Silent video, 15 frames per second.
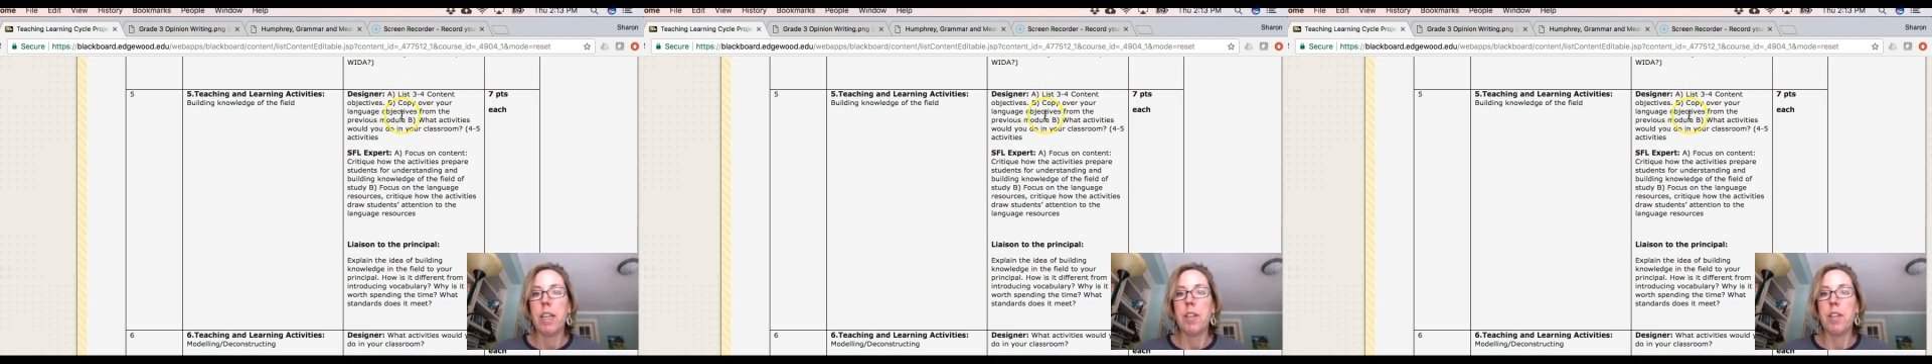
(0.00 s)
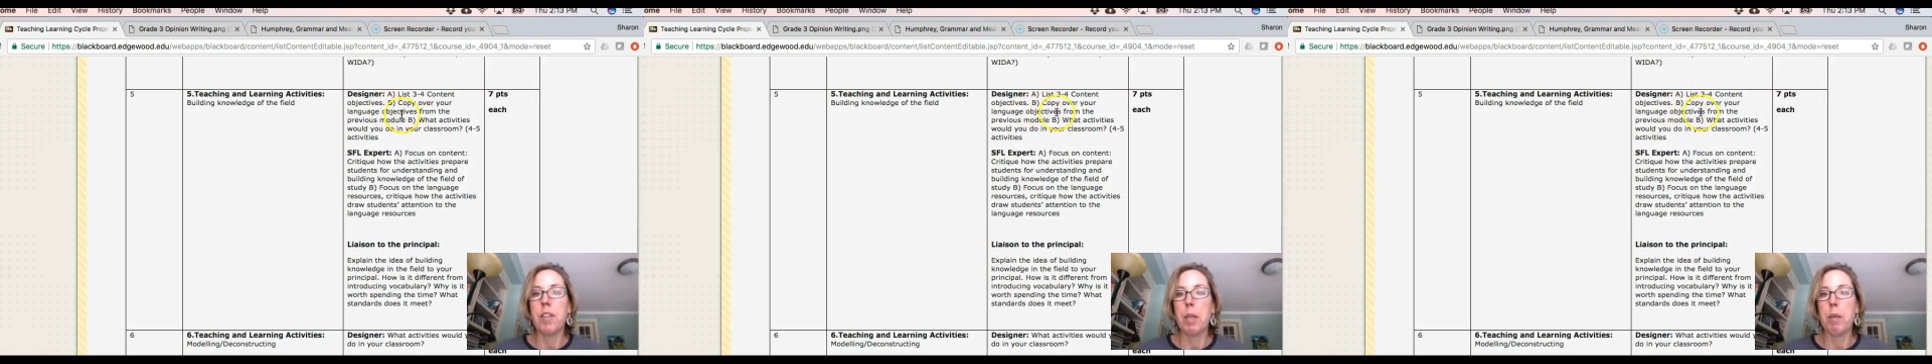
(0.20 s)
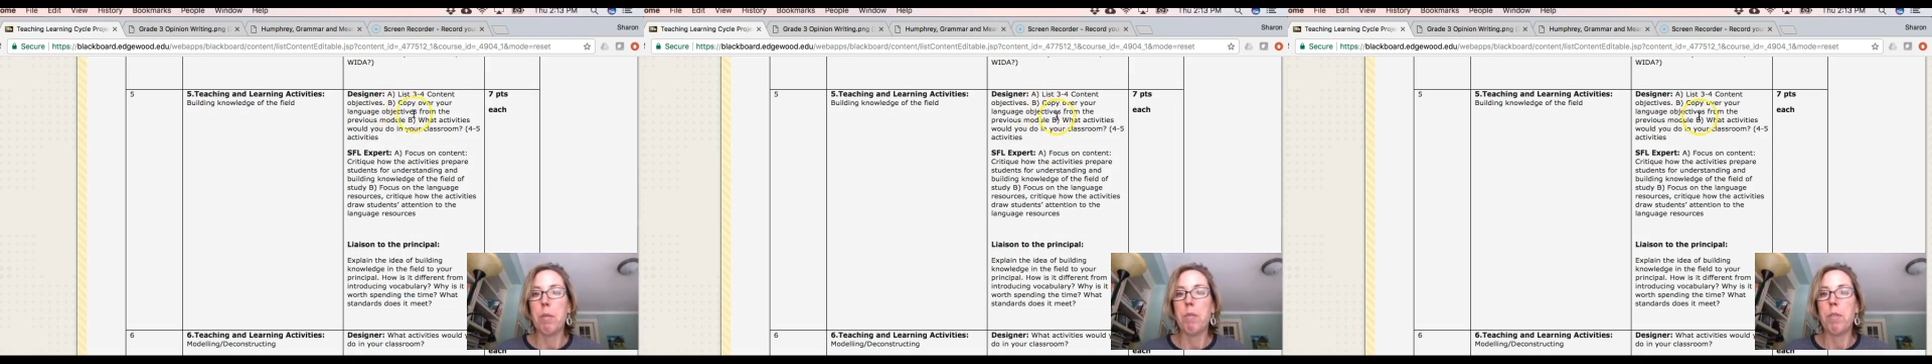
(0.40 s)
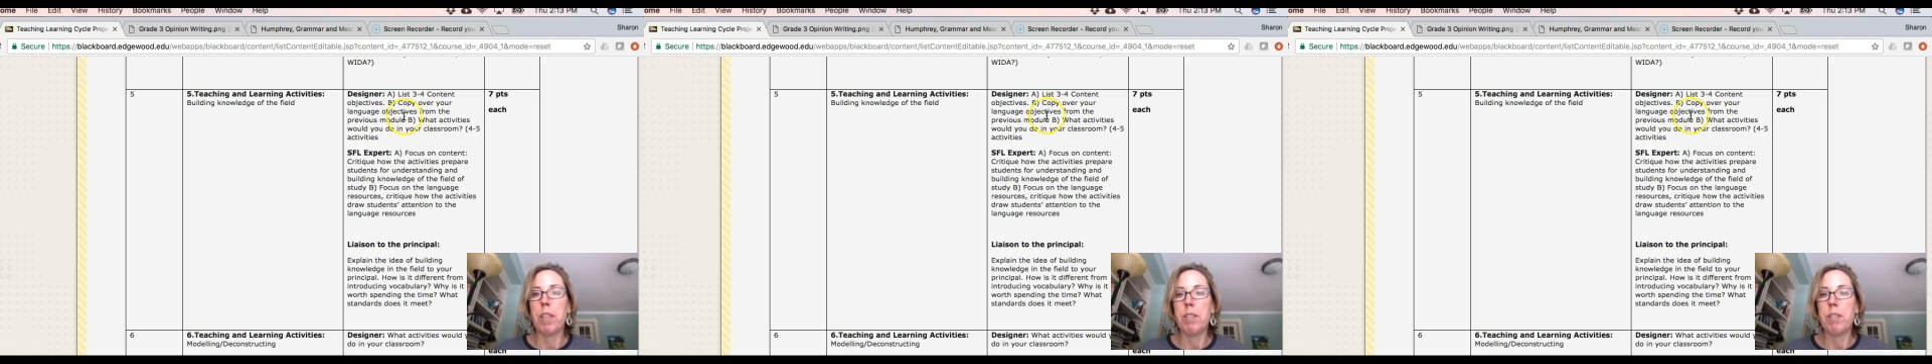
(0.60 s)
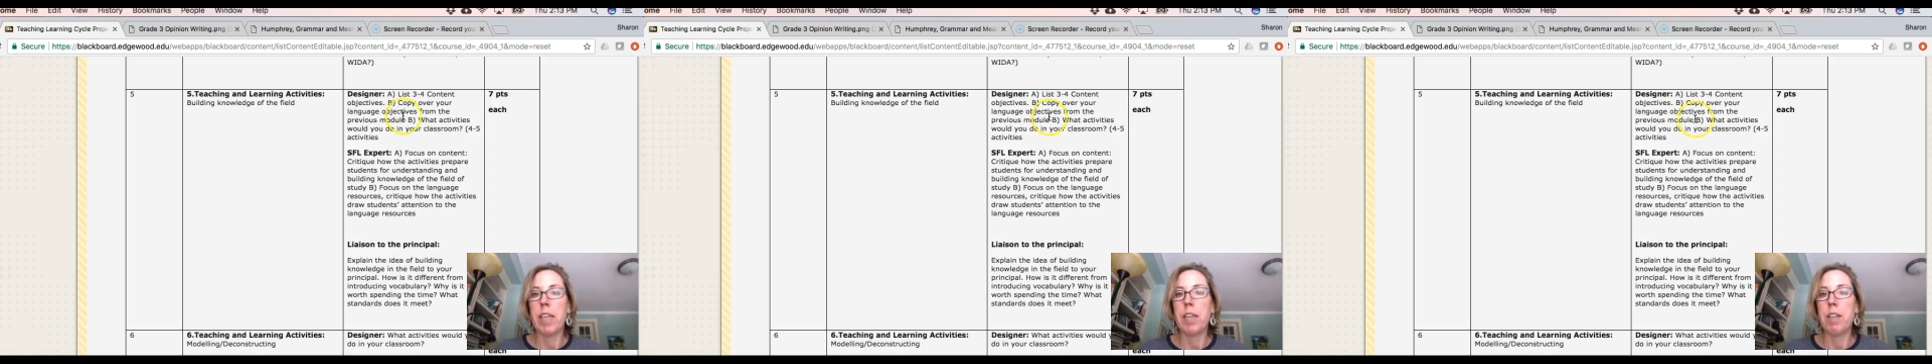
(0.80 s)
You're going to
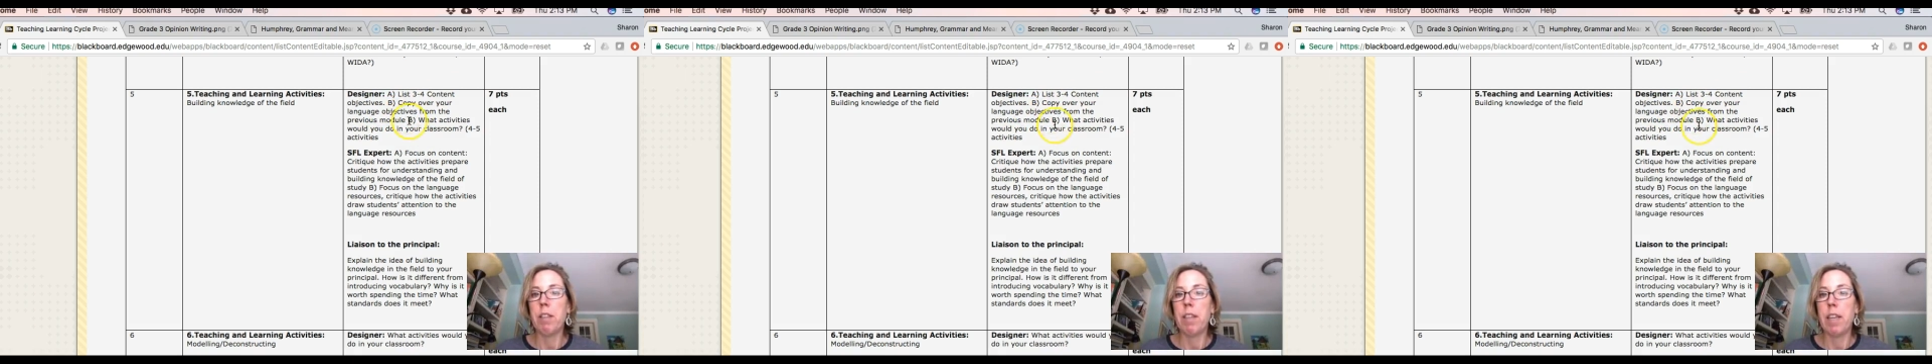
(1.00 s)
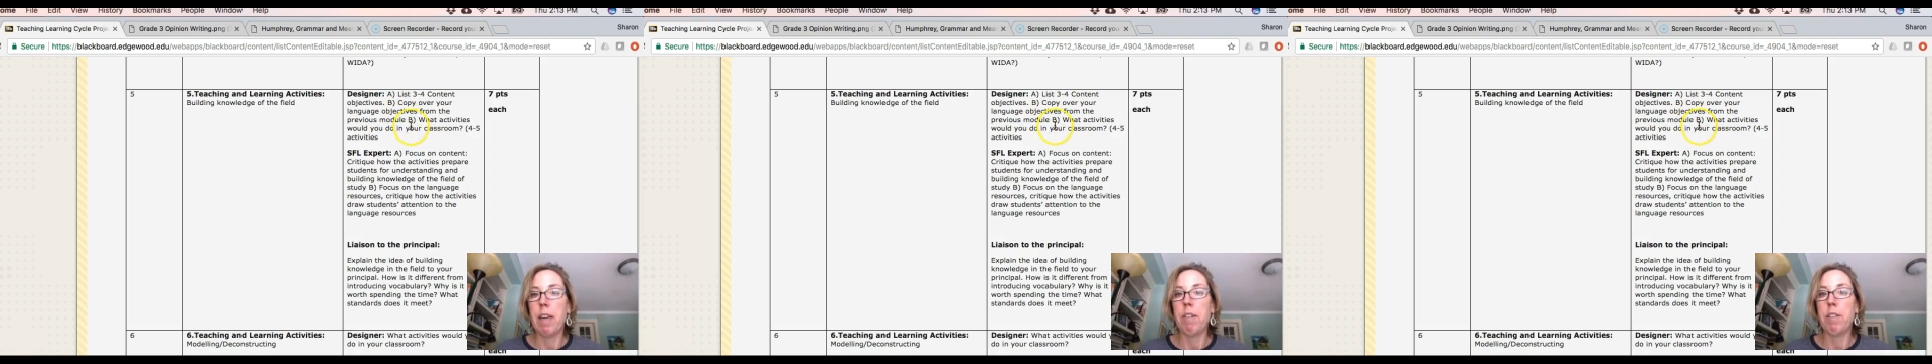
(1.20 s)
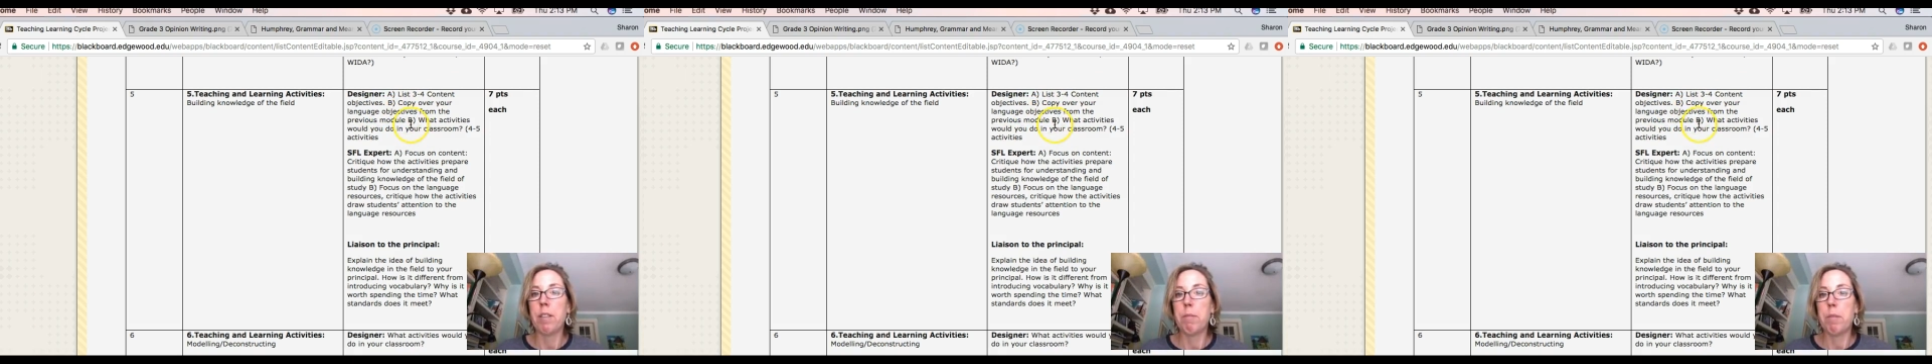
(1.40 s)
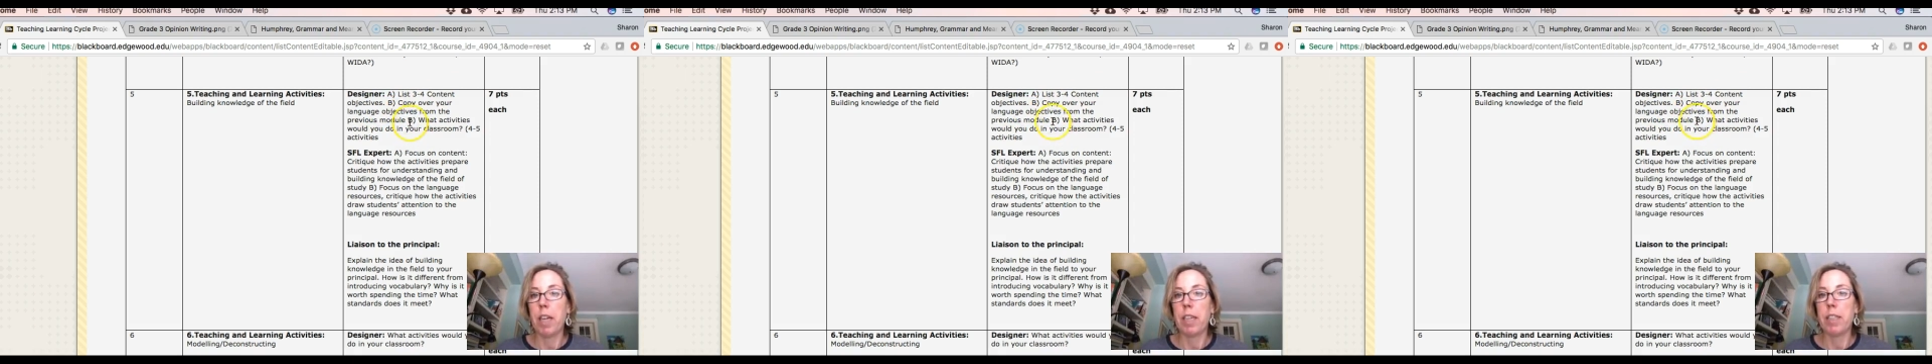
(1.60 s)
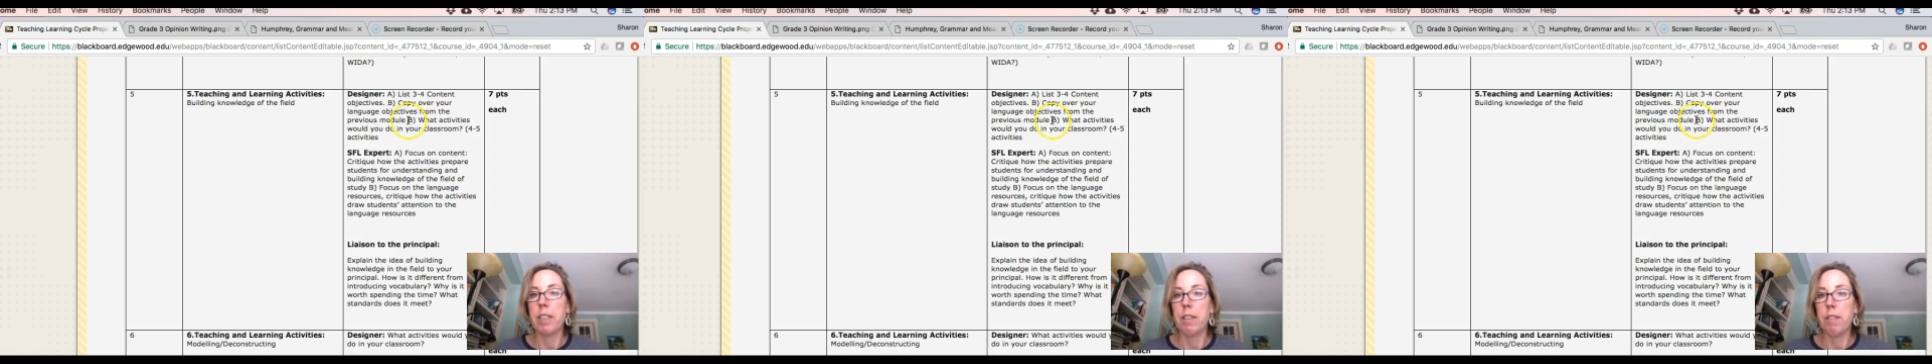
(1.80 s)
restate your language
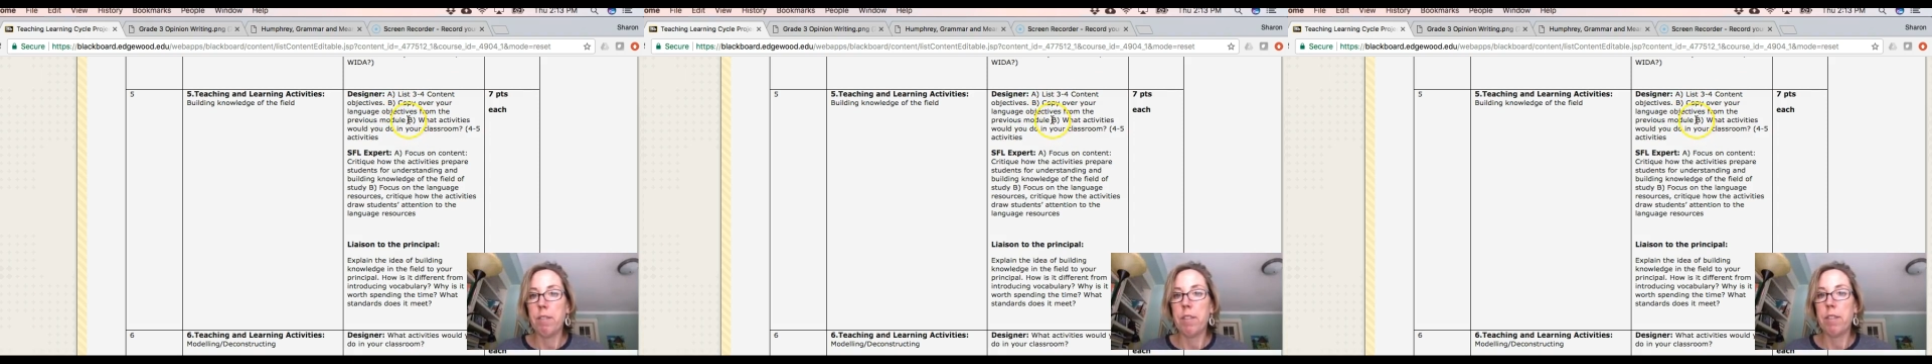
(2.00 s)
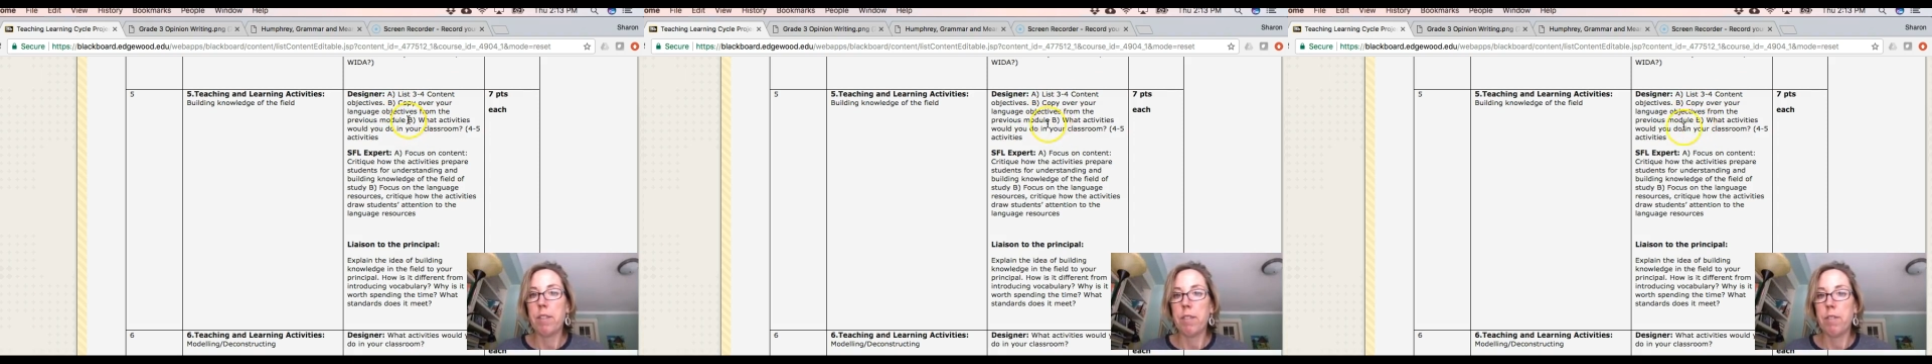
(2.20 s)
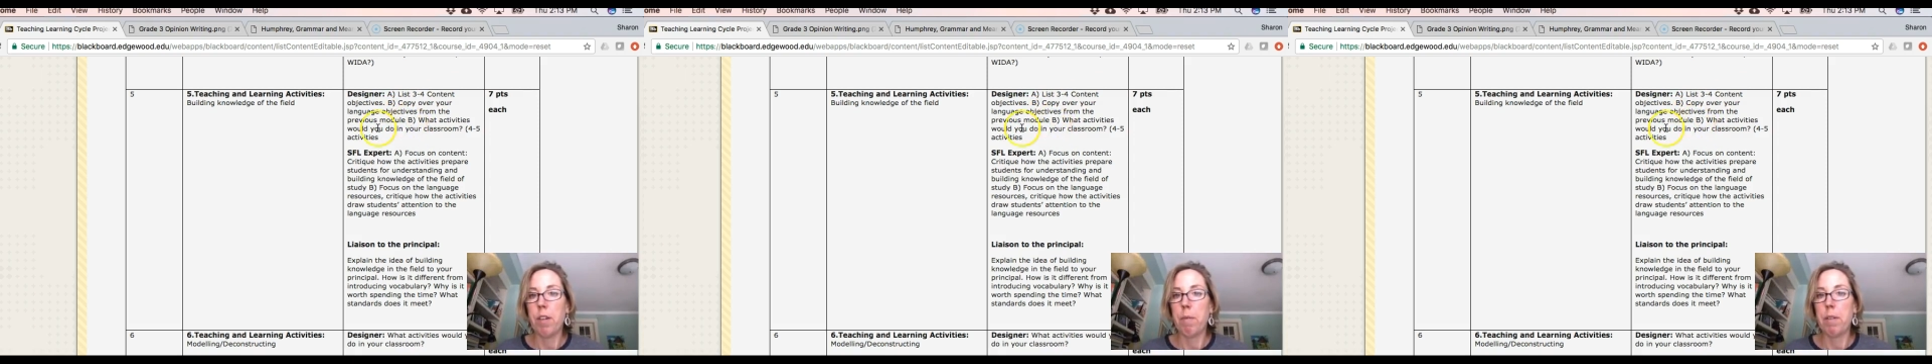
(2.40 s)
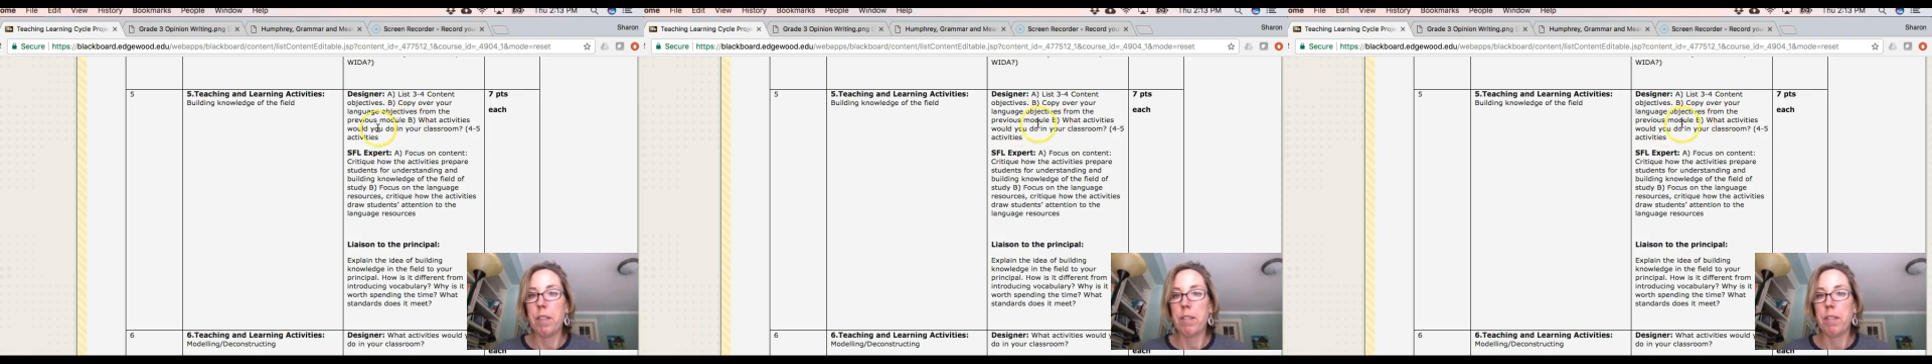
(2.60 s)
objectives from,